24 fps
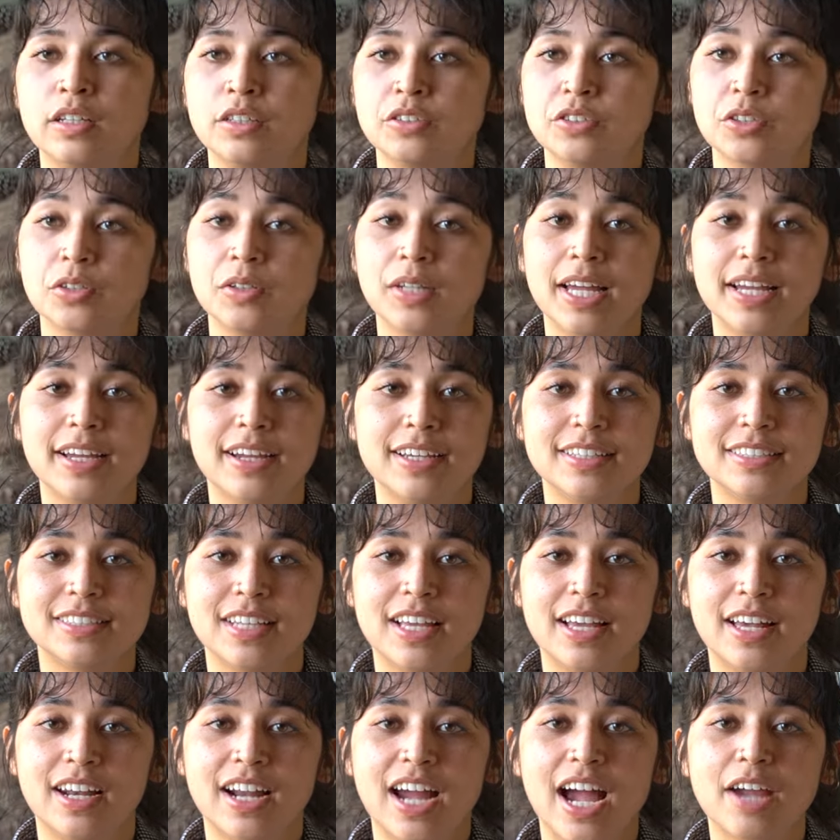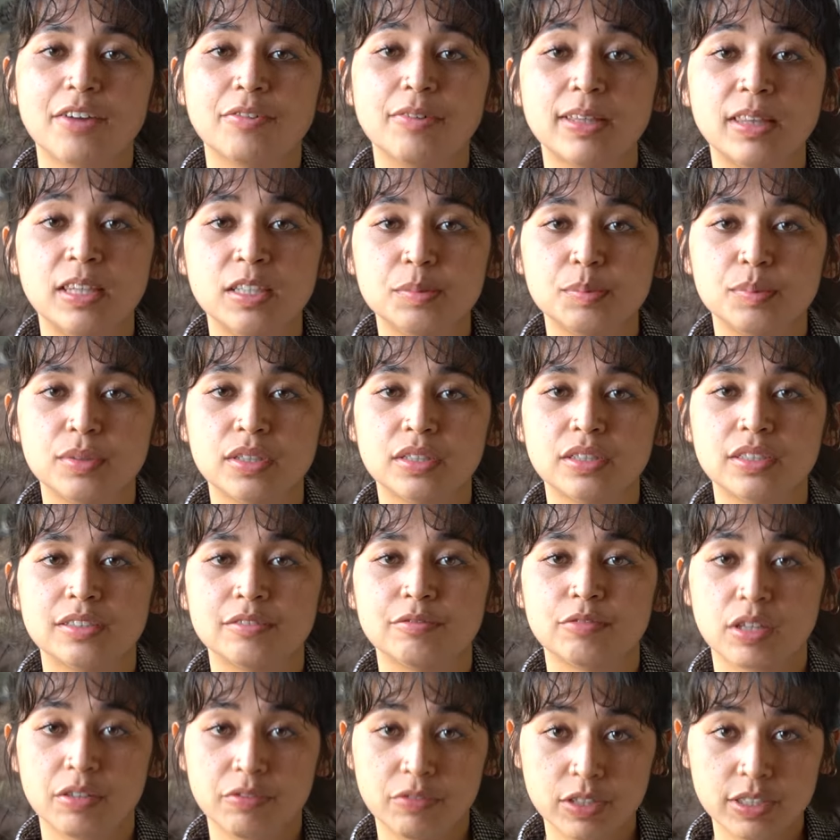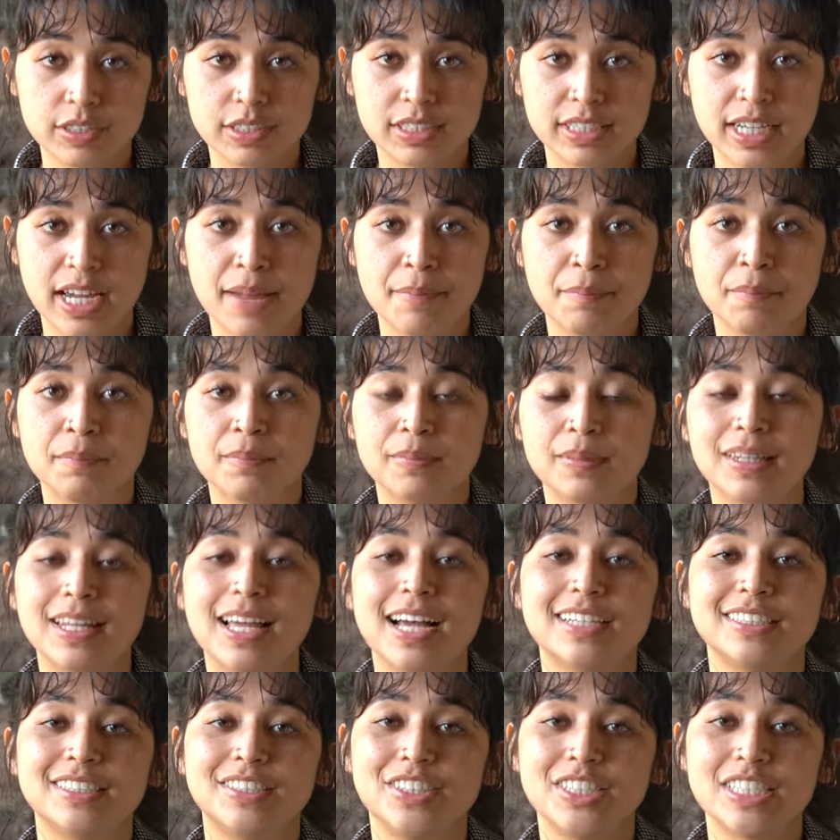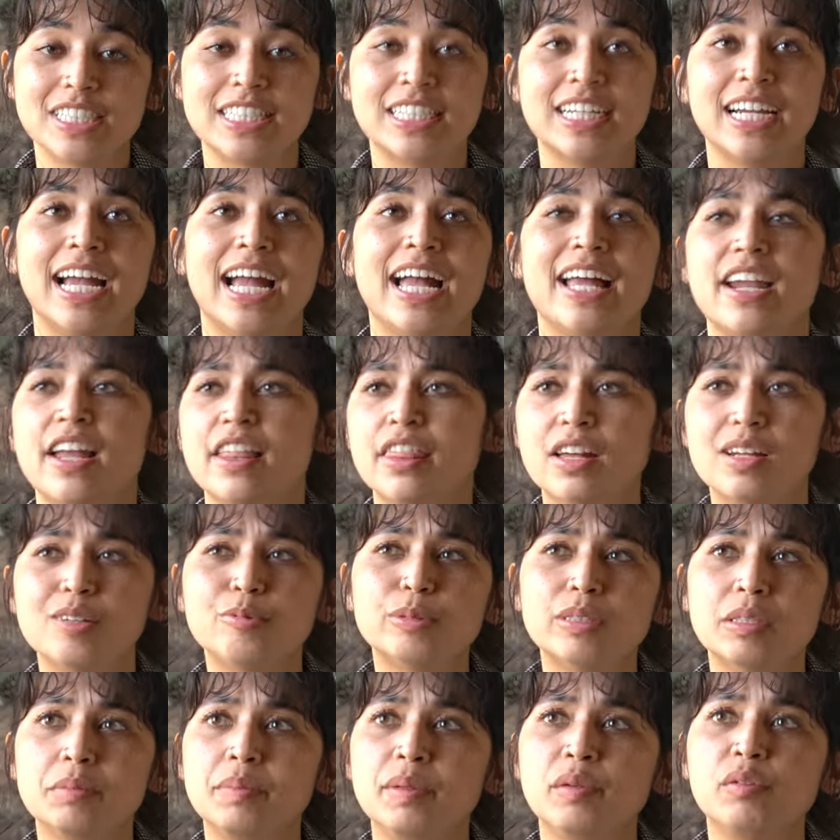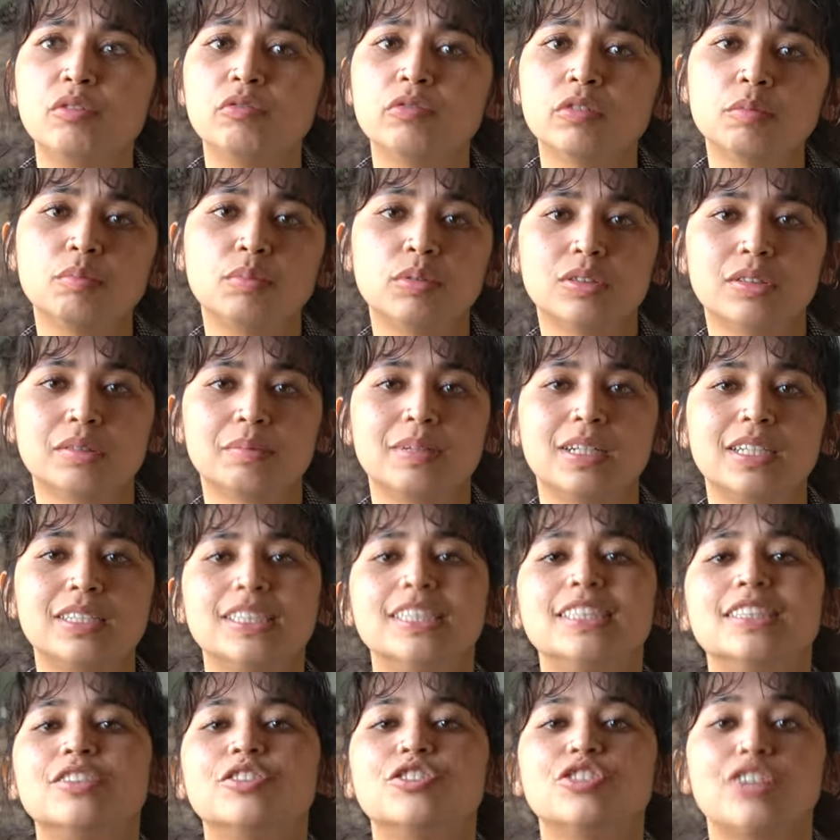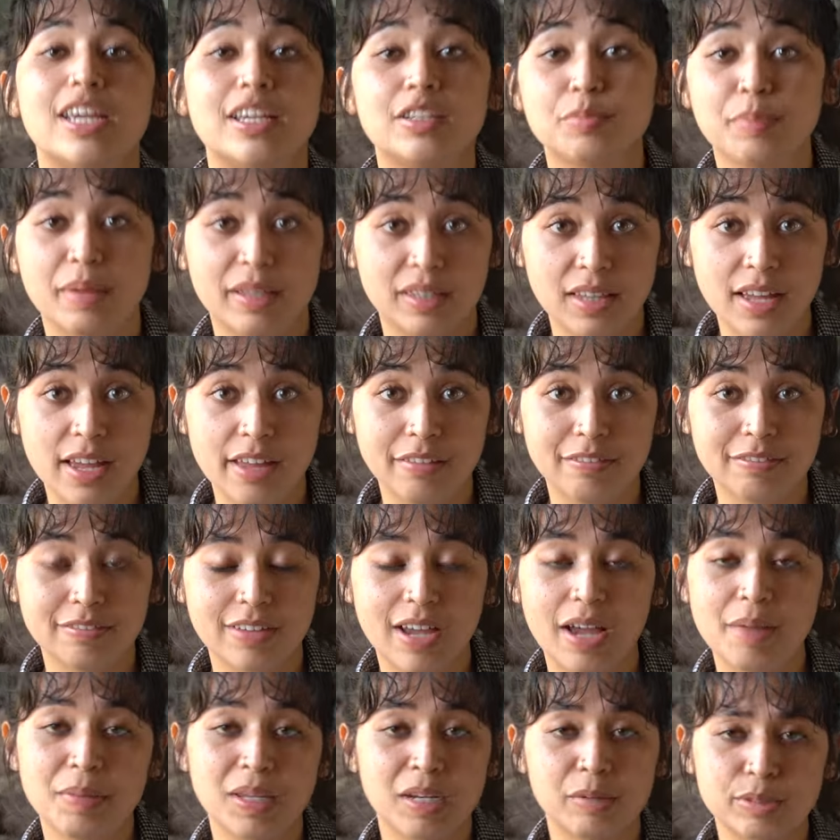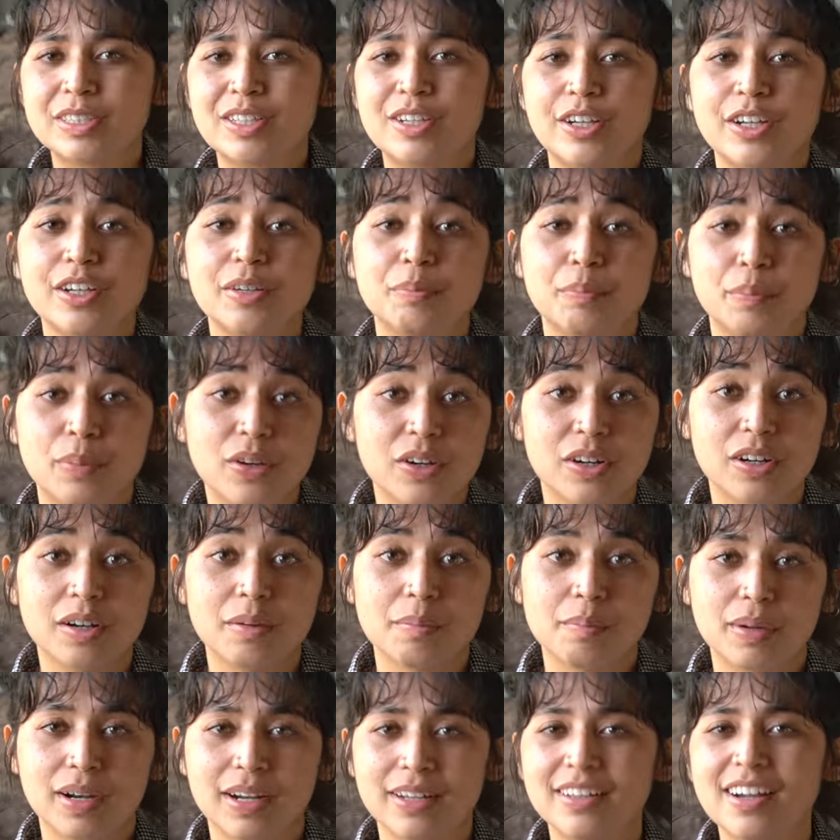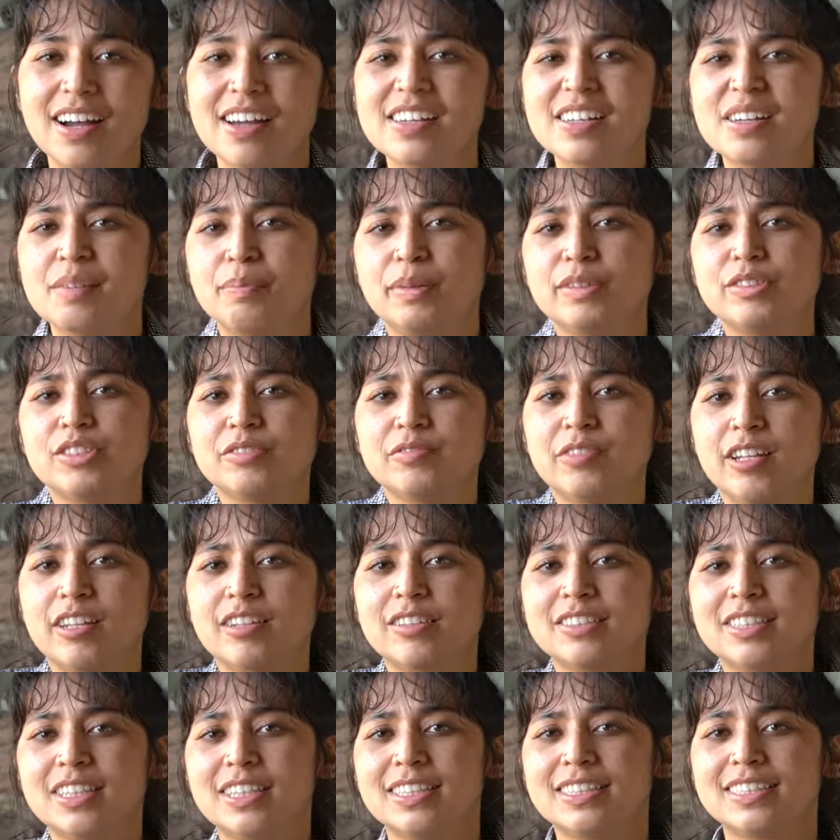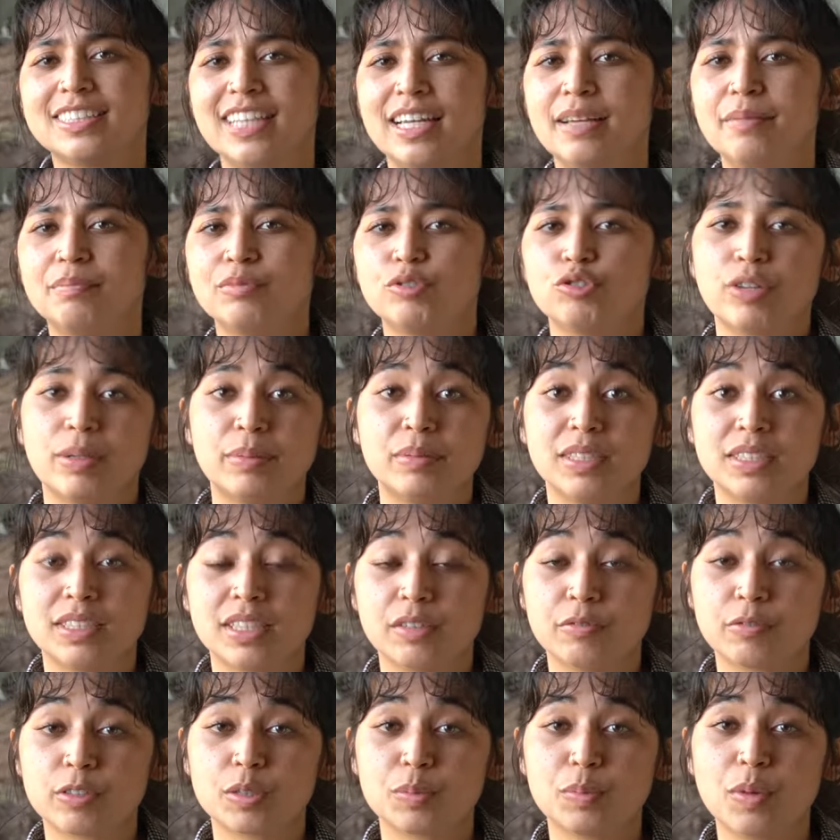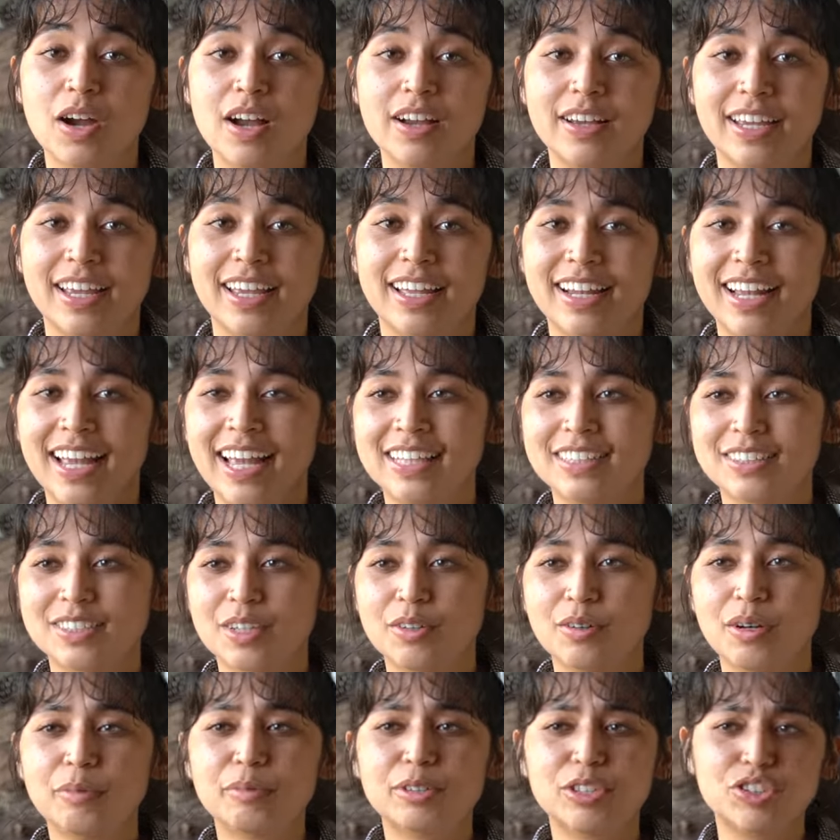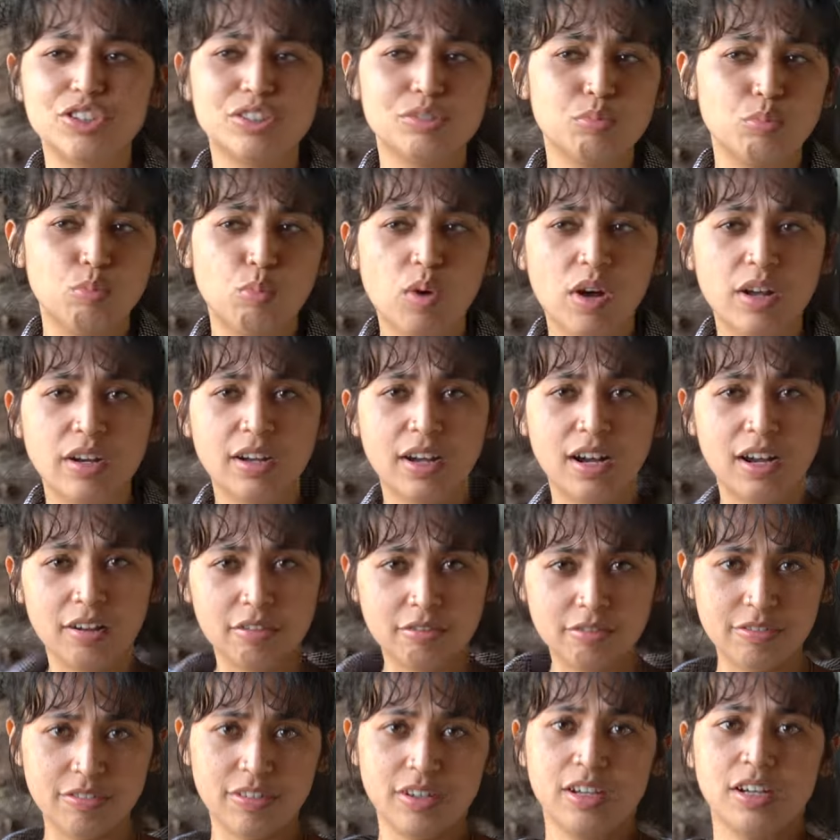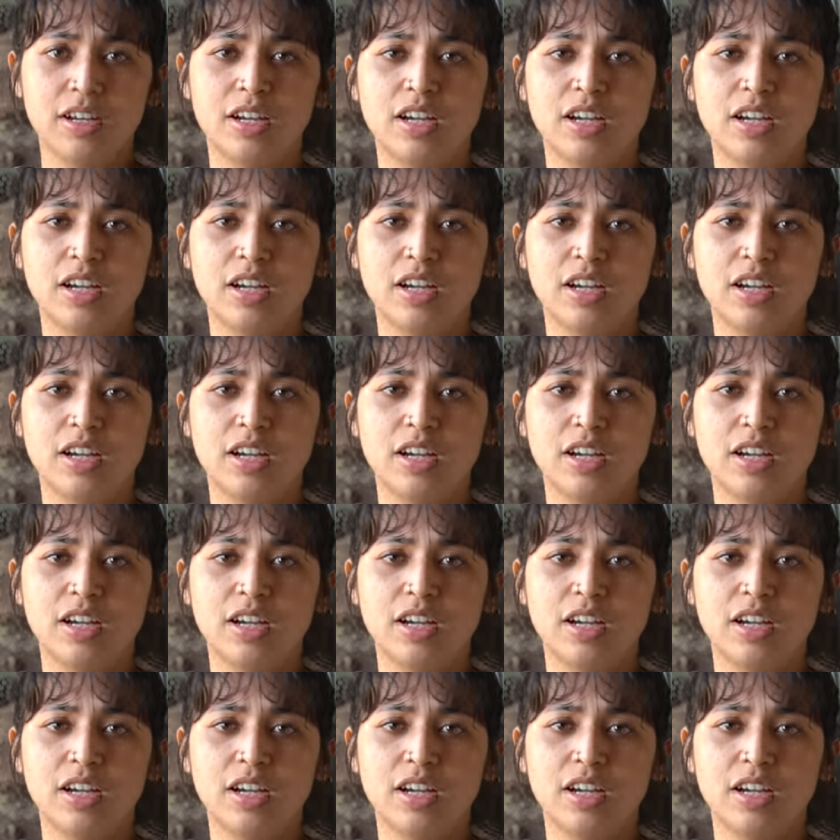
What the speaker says: So like I said, I read this book for the first time last year, and I thought it was a beautiful book, but it didn't change my life. I mean, it was a good book, but I'd gotten a bunch of others in the same trip to Silver Sprocket, and so it was just one of